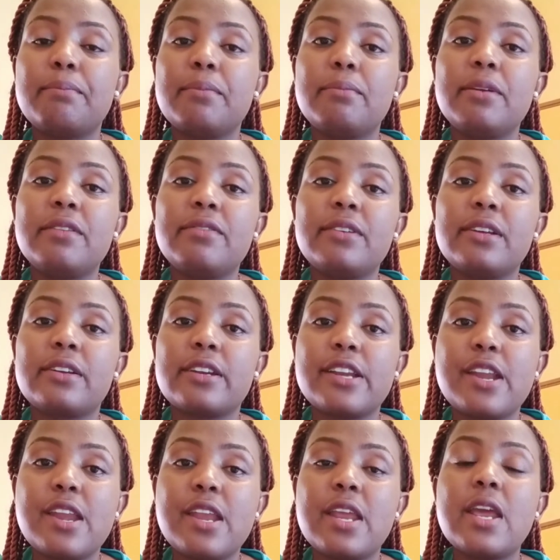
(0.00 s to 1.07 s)
beefy
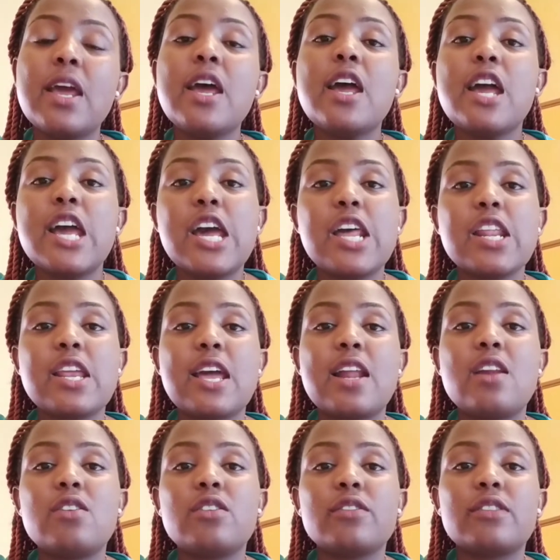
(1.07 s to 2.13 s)
red area
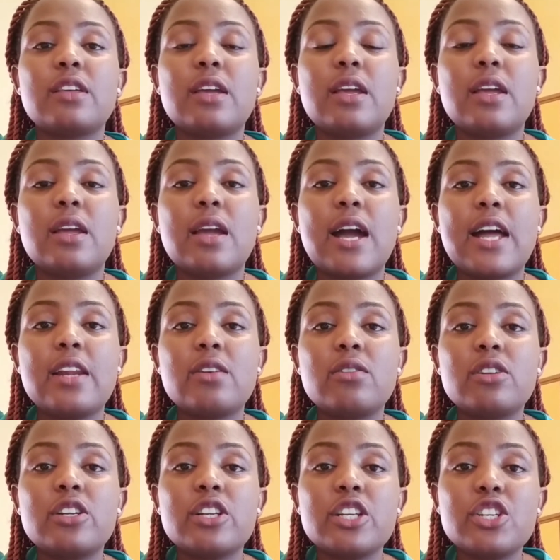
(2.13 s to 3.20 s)
along the
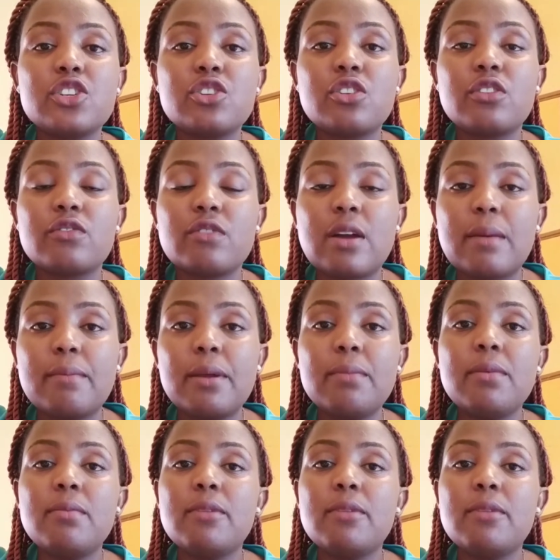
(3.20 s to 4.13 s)
anal region of your baby,